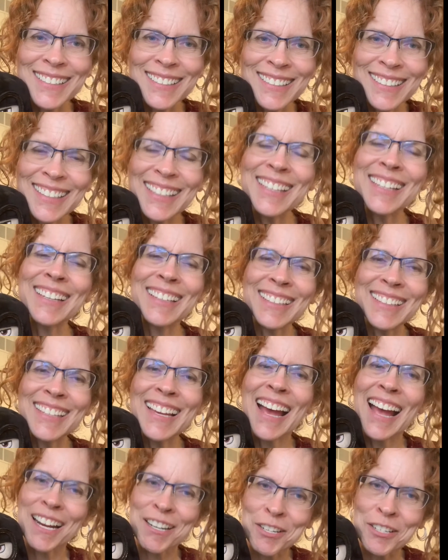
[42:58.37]
You
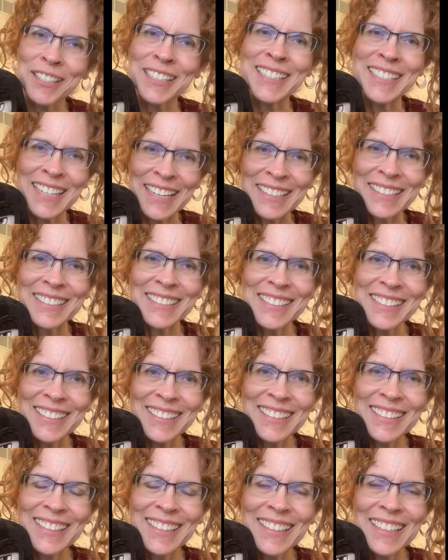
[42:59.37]
actually didn't.
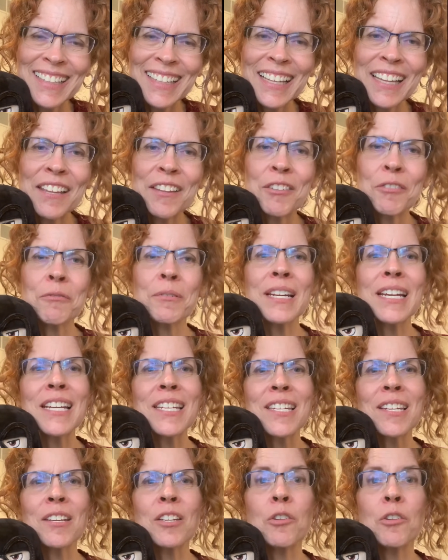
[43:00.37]
The reason you